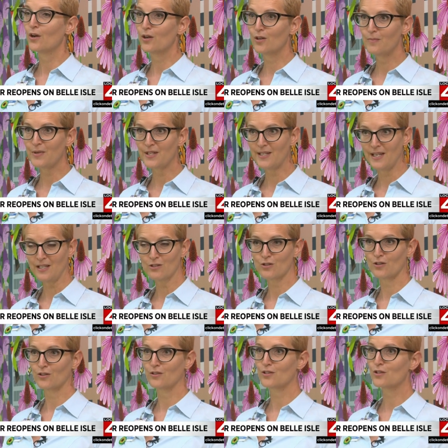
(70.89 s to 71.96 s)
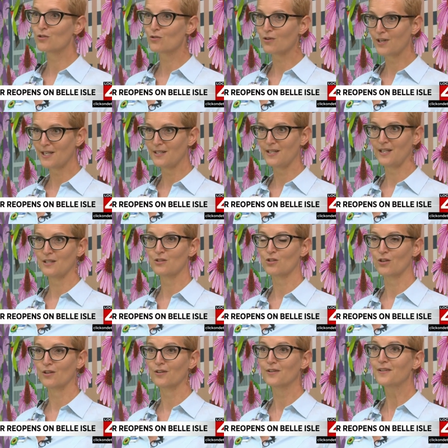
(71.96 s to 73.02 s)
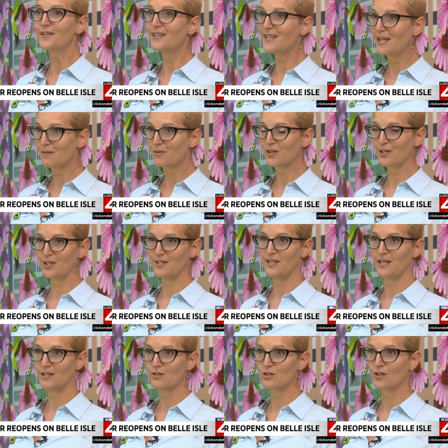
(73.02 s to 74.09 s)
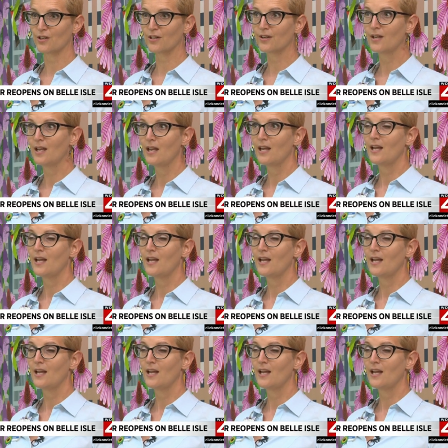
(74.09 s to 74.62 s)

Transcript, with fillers: urban nature, Detroit nature, neighborhood nature,